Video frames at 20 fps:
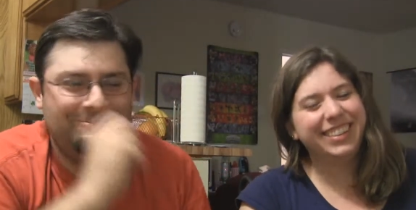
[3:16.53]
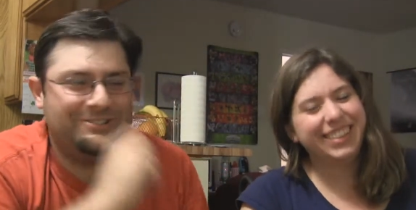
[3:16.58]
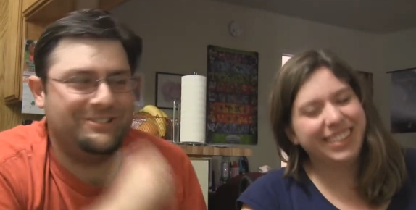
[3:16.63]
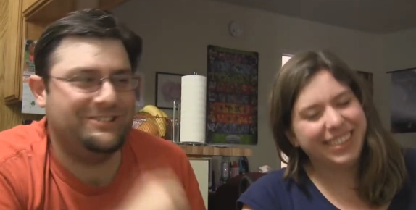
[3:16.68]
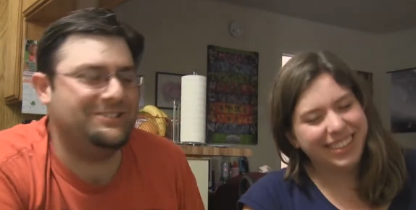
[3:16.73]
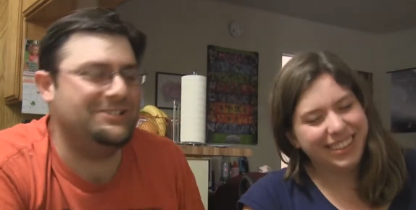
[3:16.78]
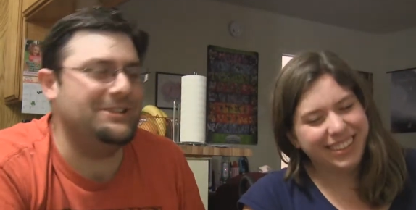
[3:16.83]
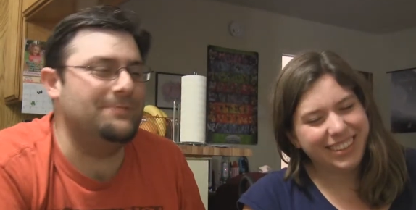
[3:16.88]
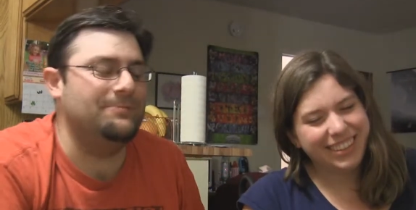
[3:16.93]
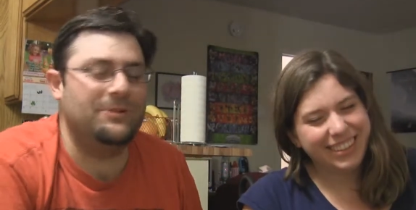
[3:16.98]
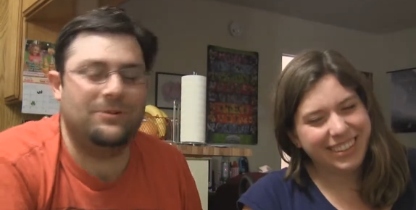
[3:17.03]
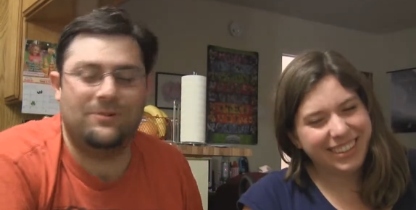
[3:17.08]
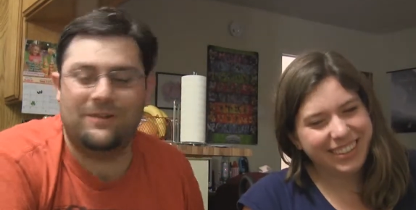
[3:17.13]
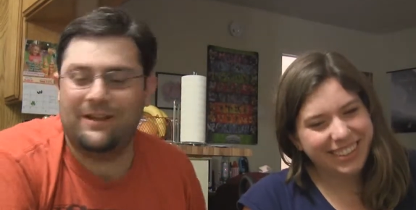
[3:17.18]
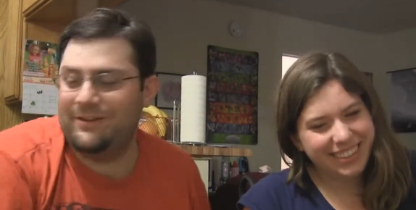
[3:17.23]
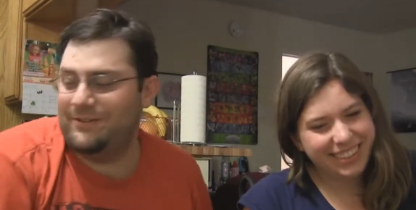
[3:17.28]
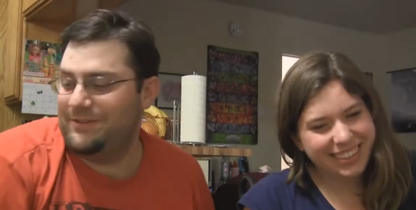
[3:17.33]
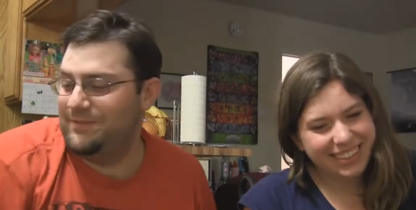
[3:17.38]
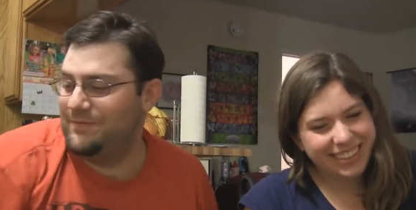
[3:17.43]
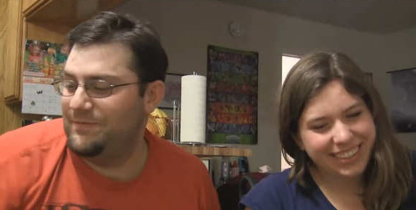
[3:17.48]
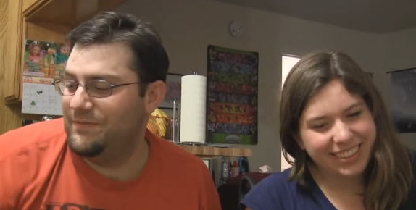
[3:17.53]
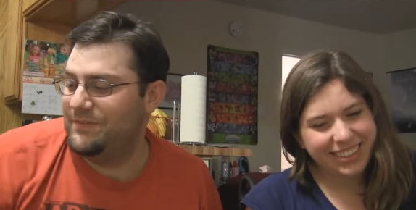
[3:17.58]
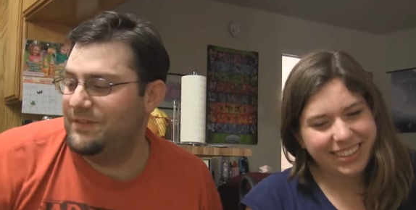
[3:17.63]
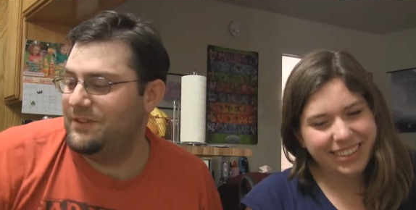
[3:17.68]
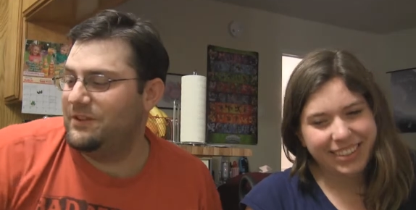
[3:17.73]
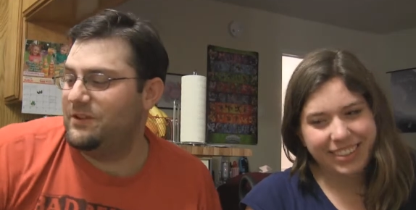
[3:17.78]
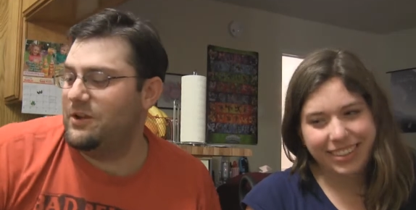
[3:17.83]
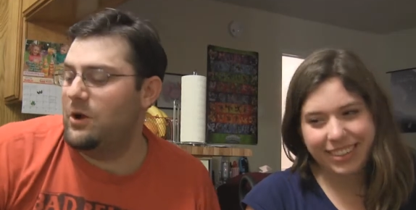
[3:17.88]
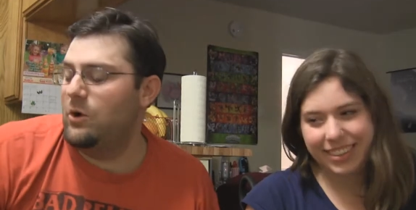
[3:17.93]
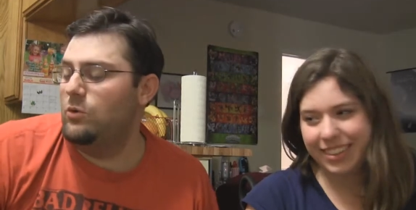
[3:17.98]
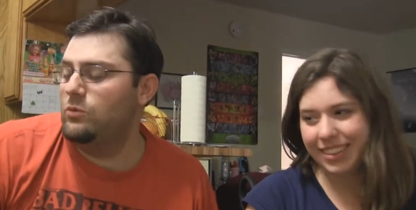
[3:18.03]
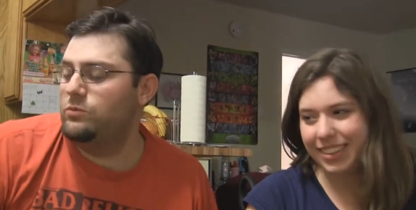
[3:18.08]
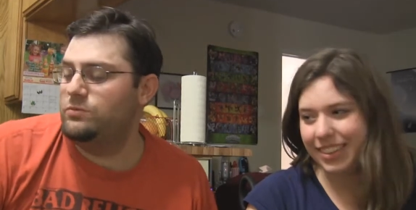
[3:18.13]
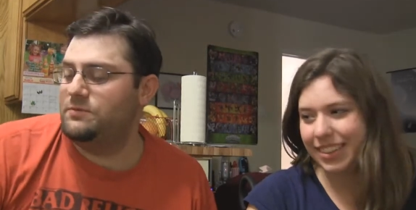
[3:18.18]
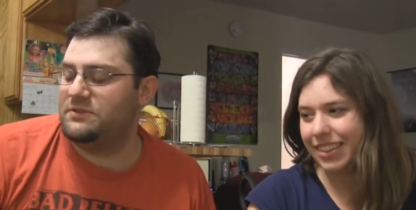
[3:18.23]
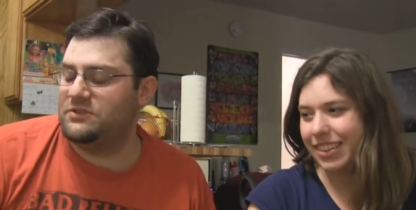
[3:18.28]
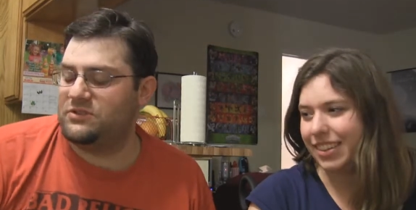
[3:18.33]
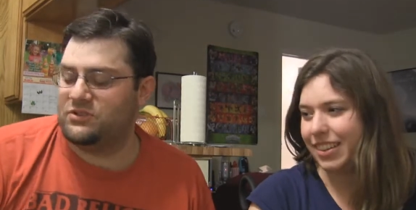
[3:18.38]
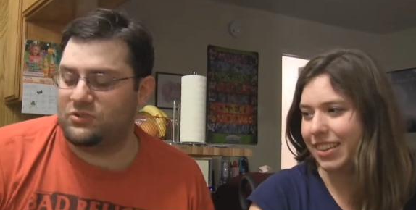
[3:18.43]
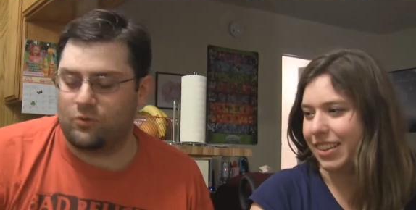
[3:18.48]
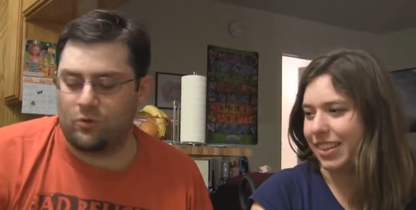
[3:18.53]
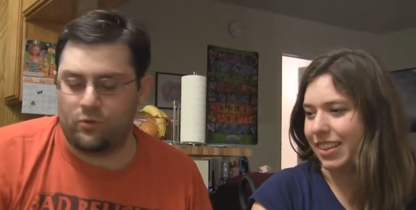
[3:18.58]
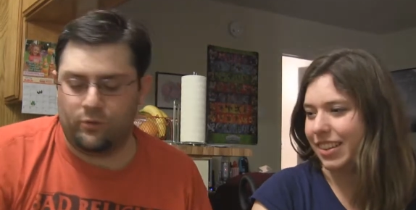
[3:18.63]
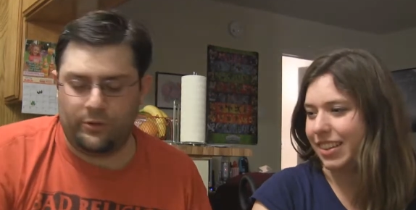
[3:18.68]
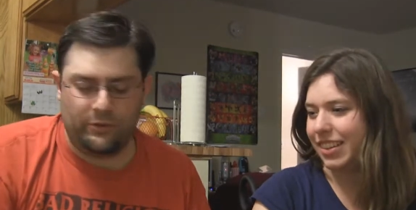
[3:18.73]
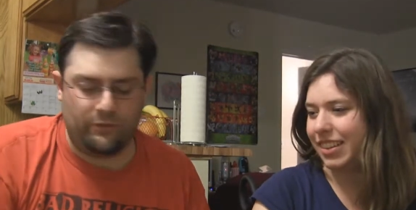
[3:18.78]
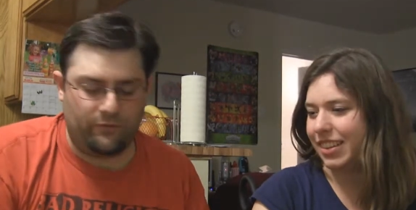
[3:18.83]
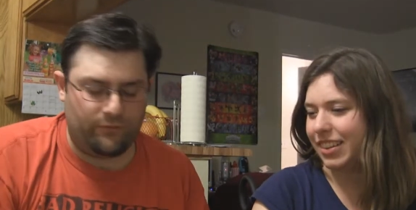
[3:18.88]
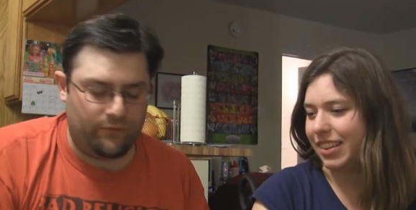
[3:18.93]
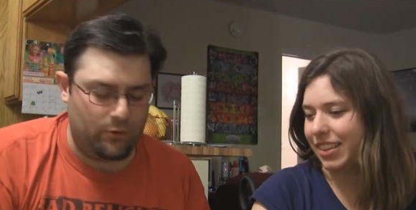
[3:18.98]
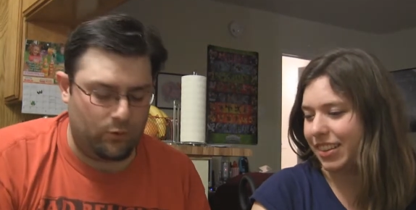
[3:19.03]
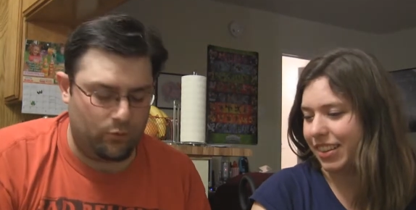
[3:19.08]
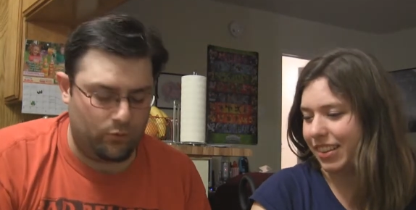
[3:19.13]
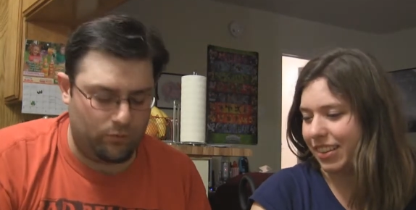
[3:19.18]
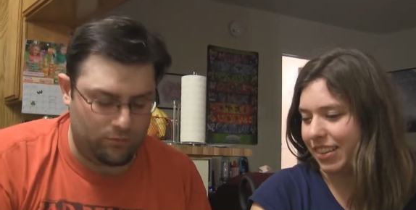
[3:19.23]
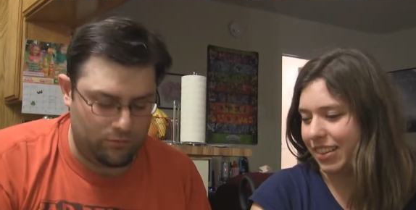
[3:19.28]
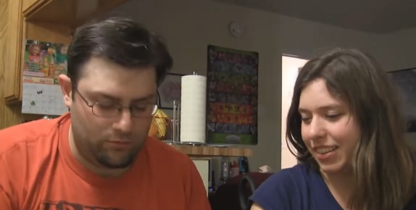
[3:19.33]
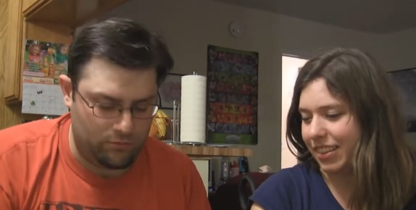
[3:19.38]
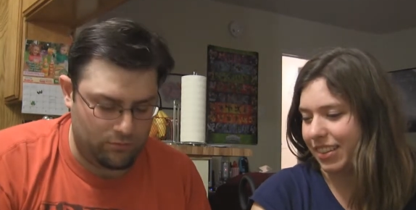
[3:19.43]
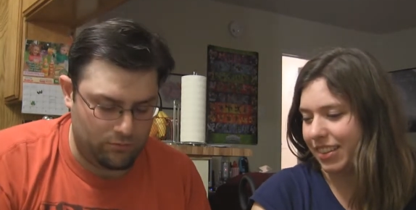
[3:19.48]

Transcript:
Speaker 1: I'm just jumping around. Oh, screw you, phone.